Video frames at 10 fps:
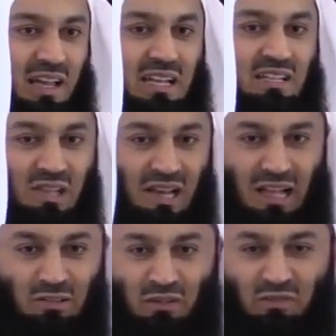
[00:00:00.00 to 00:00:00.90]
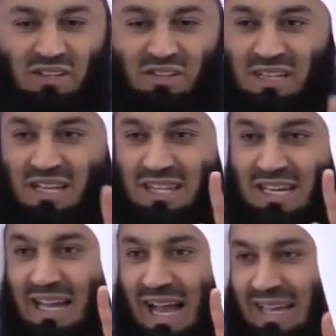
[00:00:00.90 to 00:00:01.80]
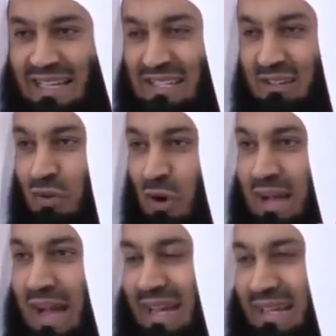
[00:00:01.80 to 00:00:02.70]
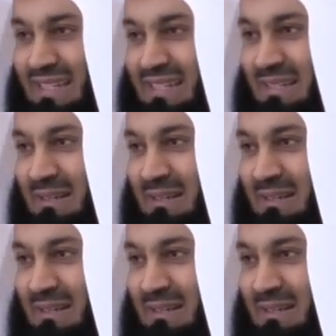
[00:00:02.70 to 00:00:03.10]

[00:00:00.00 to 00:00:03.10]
In Salatul Fajr, there are 3 guys, 4 guys.